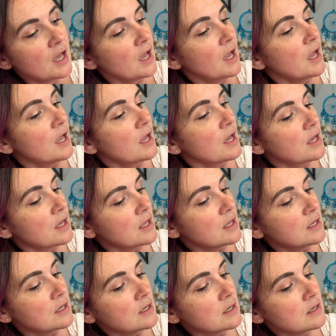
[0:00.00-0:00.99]

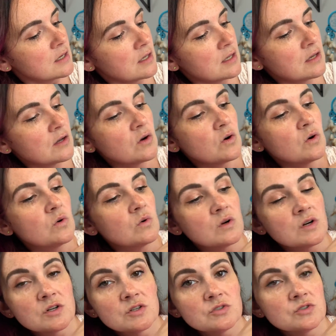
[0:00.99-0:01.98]
and
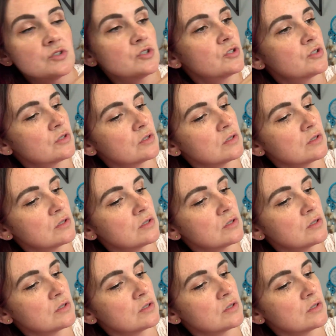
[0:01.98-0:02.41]
orange.